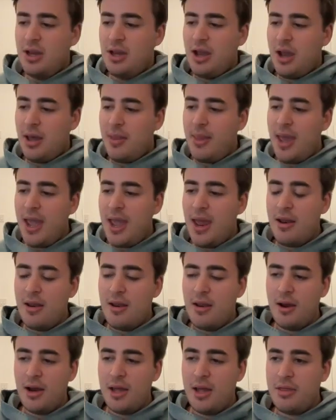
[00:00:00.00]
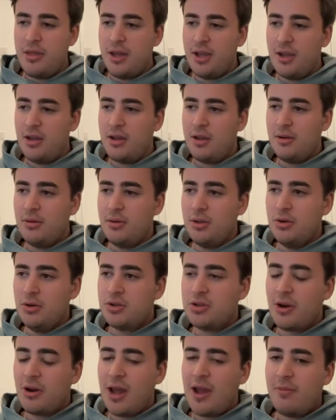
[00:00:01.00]
then I think you just
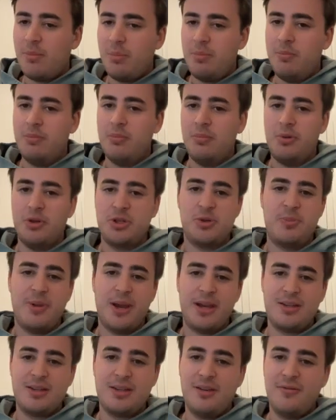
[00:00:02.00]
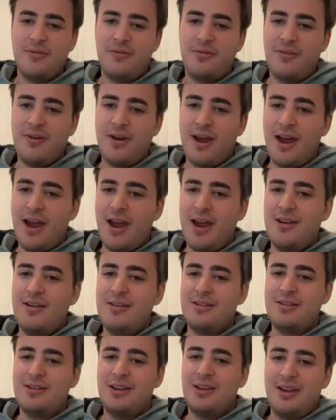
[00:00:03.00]
got to have perspective.
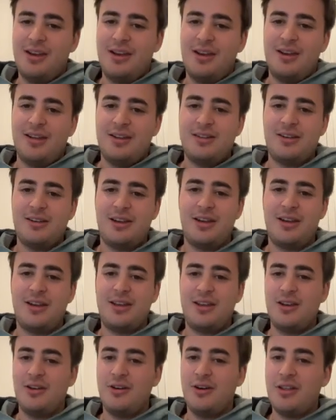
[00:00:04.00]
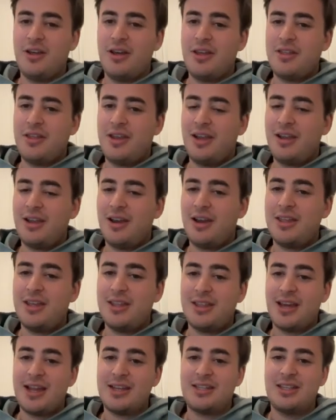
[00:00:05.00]
And it's like, I think
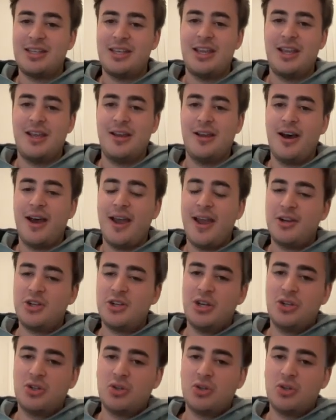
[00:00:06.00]
I actually